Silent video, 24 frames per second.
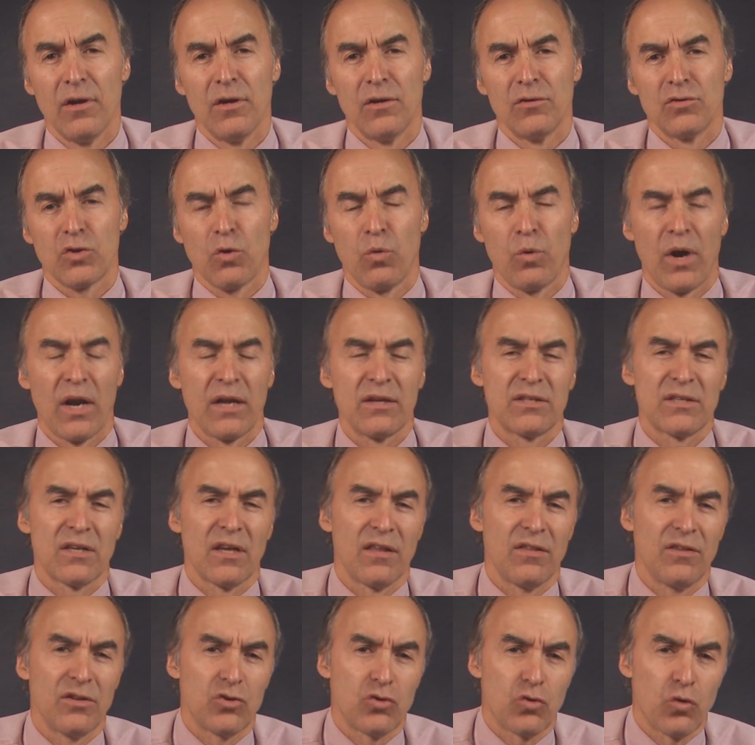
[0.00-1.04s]
So when I say
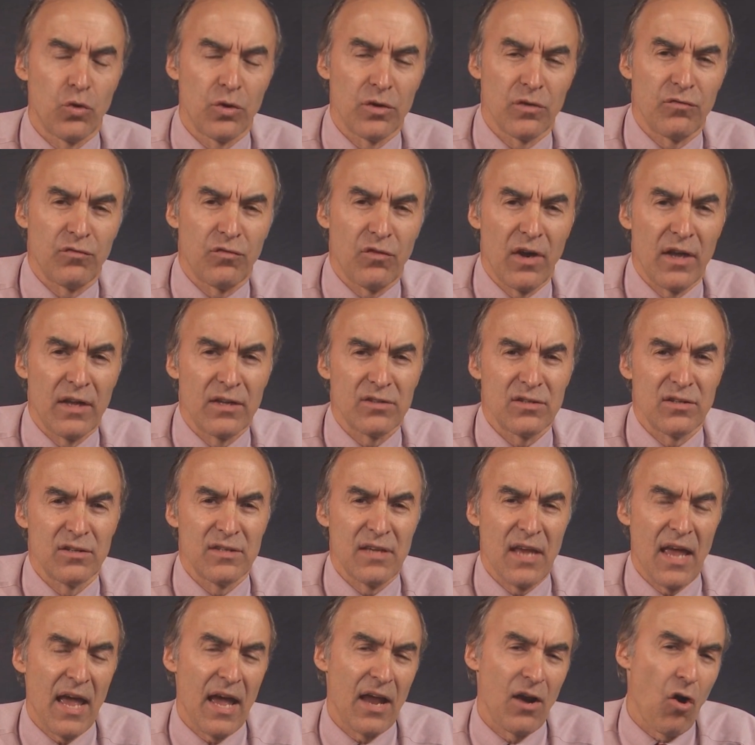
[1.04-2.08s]
the Tour de France has
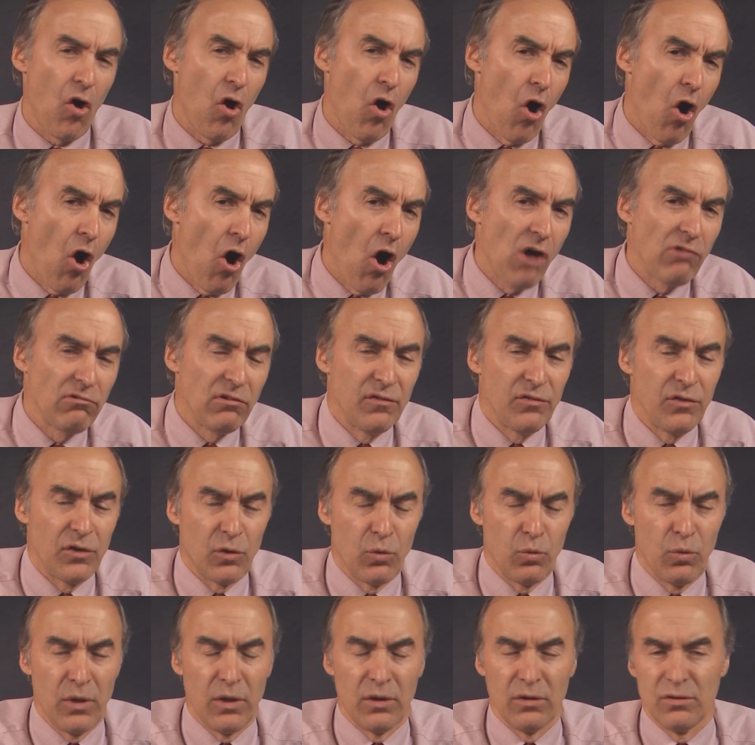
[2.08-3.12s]
had all of their
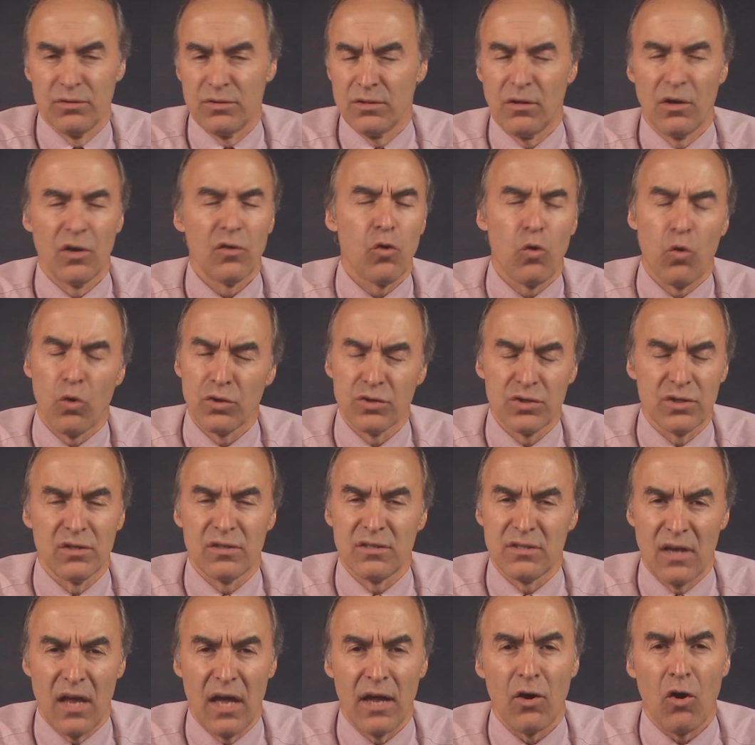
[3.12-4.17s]
winners, of course
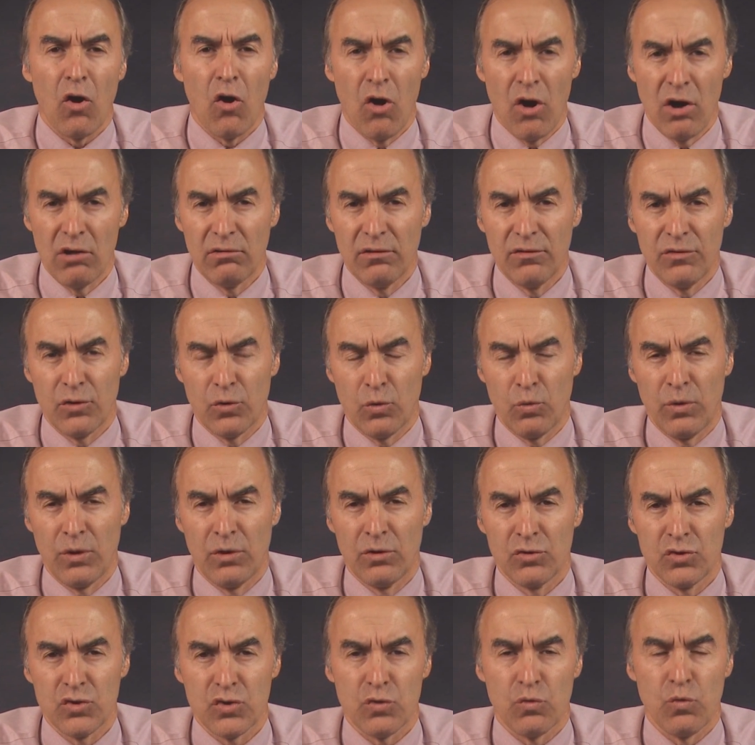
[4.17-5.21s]
it's not all of their
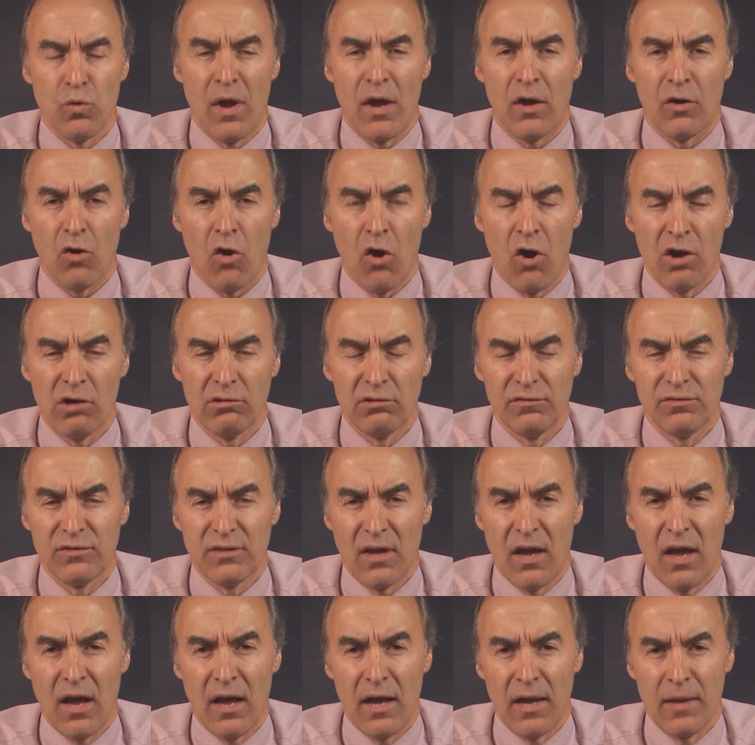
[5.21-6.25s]
winners throughout all of
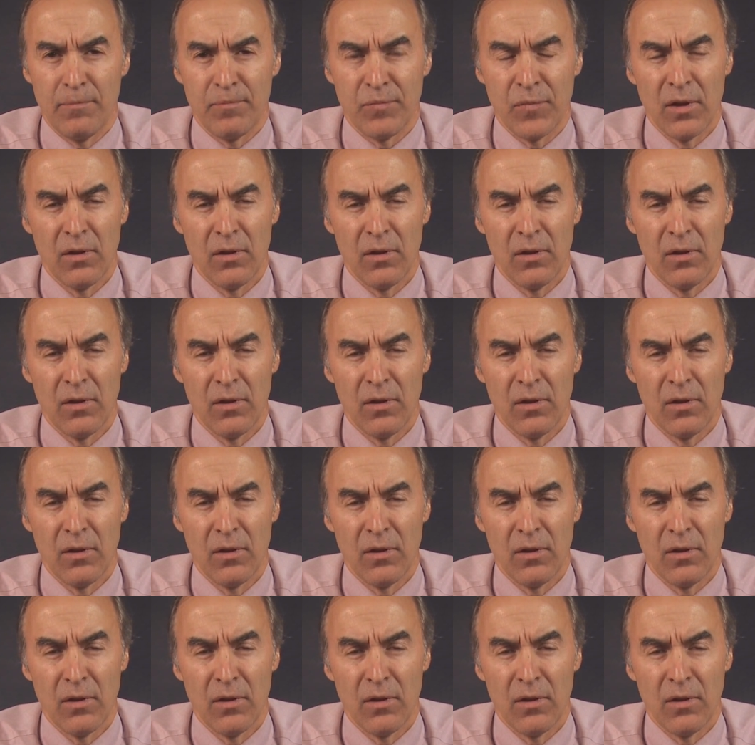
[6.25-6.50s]
time,